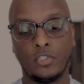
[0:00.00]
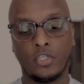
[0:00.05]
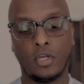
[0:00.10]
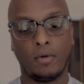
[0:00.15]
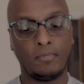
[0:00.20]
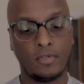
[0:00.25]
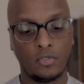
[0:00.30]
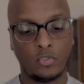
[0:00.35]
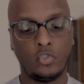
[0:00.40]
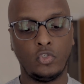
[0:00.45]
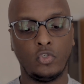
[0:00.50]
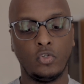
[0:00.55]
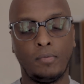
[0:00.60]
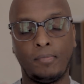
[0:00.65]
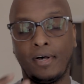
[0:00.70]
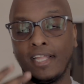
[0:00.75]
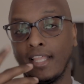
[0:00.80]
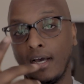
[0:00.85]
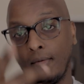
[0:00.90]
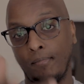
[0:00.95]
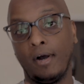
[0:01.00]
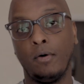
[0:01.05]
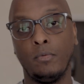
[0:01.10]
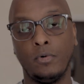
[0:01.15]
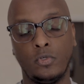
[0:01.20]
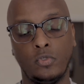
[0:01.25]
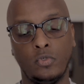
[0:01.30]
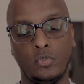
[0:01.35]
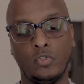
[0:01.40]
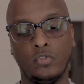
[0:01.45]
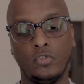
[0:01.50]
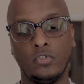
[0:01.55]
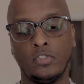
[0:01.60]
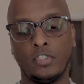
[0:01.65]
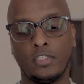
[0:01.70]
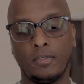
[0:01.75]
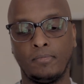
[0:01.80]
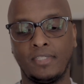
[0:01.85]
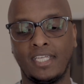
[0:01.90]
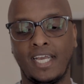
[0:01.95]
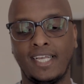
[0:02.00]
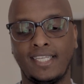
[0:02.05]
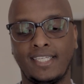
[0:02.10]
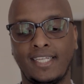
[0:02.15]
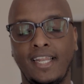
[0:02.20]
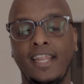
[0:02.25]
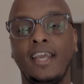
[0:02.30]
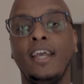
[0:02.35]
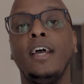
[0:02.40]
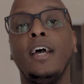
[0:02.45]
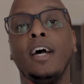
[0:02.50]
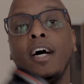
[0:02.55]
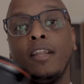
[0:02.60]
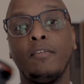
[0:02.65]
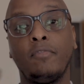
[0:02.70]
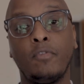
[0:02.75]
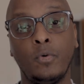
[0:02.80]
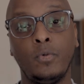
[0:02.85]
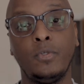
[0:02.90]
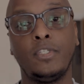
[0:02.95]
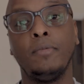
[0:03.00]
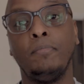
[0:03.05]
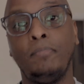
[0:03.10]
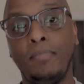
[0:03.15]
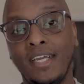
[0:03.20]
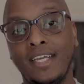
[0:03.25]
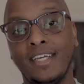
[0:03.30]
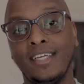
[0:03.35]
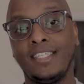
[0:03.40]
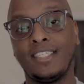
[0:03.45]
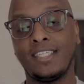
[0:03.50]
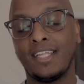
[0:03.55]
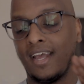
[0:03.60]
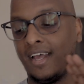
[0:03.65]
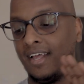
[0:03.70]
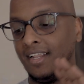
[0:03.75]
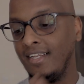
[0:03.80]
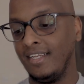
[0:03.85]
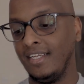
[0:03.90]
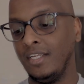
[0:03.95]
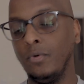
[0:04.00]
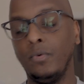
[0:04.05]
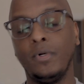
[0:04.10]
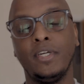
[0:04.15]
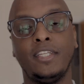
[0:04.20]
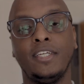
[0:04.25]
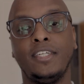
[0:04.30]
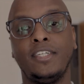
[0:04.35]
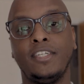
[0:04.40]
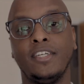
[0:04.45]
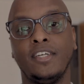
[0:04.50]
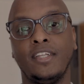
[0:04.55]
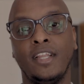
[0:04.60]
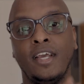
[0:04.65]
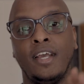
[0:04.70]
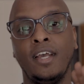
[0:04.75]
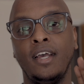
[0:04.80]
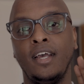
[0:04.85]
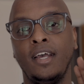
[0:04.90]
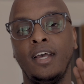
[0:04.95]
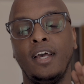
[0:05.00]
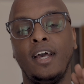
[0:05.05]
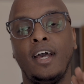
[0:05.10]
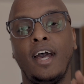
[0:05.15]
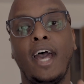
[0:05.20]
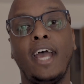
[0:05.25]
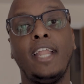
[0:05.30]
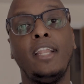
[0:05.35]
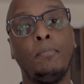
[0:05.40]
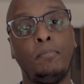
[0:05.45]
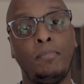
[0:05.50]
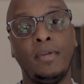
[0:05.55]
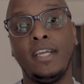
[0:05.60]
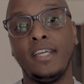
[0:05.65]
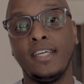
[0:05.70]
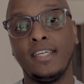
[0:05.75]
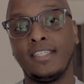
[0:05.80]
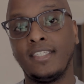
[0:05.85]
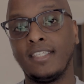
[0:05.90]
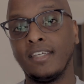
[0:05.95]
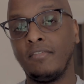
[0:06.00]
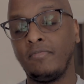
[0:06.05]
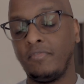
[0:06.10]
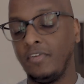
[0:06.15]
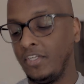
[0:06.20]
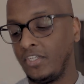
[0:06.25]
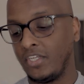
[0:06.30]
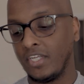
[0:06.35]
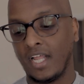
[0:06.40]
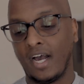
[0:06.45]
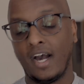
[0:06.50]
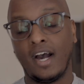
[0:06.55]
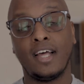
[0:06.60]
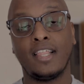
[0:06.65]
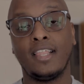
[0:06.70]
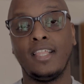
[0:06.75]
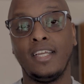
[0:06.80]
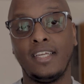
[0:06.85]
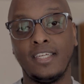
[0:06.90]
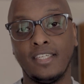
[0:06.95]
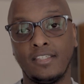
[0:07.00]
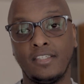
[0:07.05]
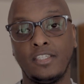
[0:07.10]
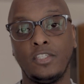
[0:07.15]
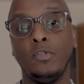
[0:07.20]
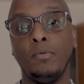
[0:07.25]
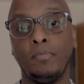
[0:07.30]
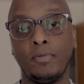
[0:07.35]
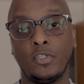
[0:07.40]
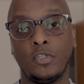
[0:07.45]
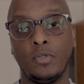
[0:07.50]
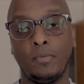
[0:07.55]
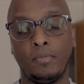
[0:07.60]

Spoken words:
so I'm not too sure about that, but I will do some testing. And of course the biggest new addition and the biggest feature that I think is super